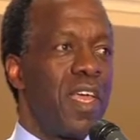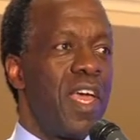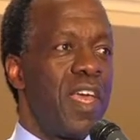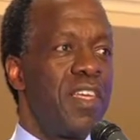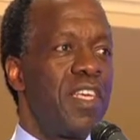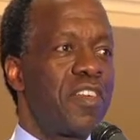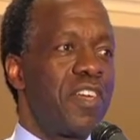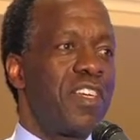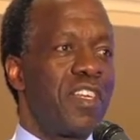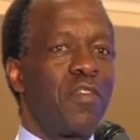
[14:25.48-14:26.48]
And he
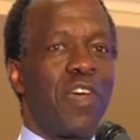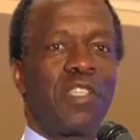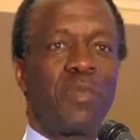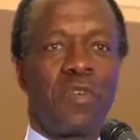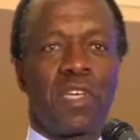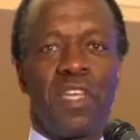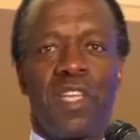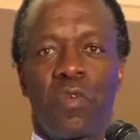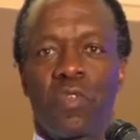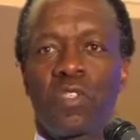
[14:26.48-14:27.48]
created Facebook, and
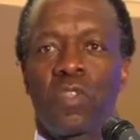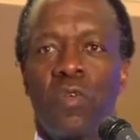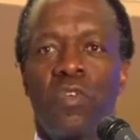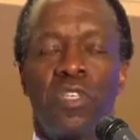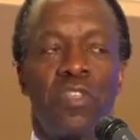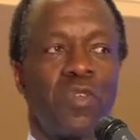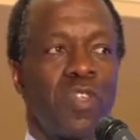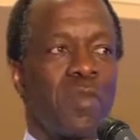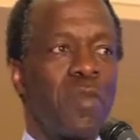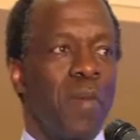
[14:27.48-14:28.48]
that was a solution to
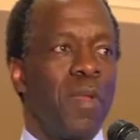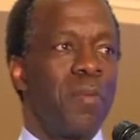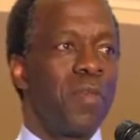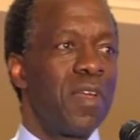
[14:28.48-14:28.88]
that problem.